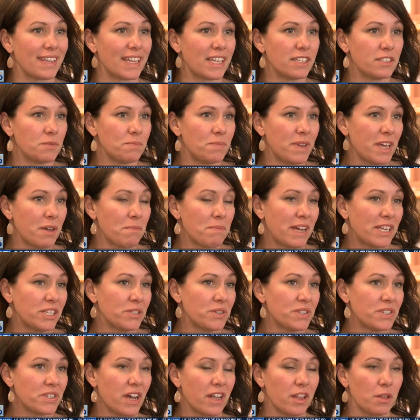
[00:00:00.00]
And that's what being a
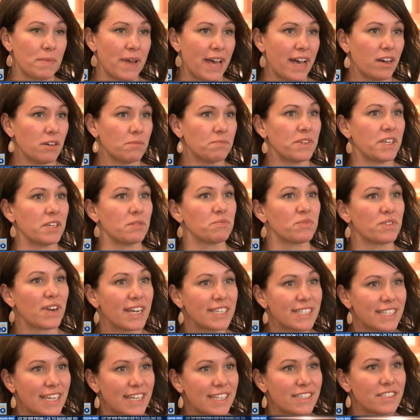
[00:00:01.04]
mentor is all about being
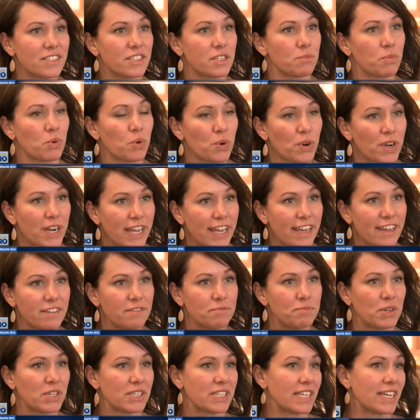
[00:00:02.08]
present,
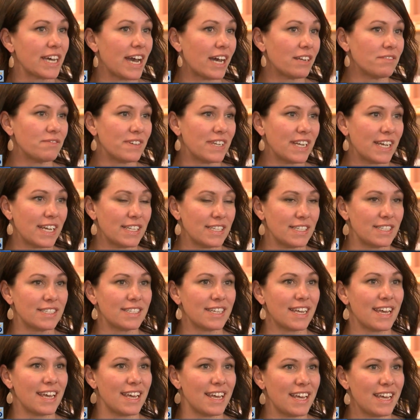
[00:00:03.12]
supportive, building
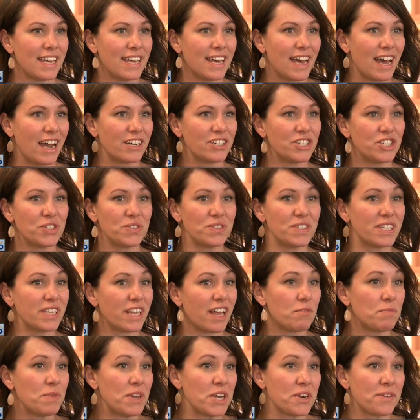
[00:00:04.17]
confidence. Our students
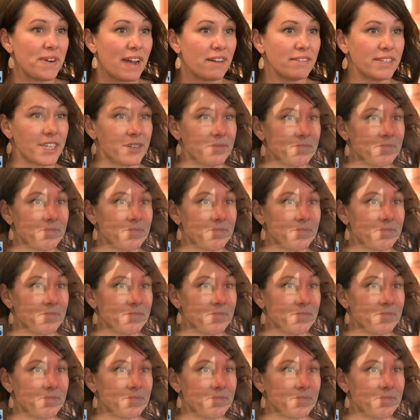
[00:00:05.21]
love being around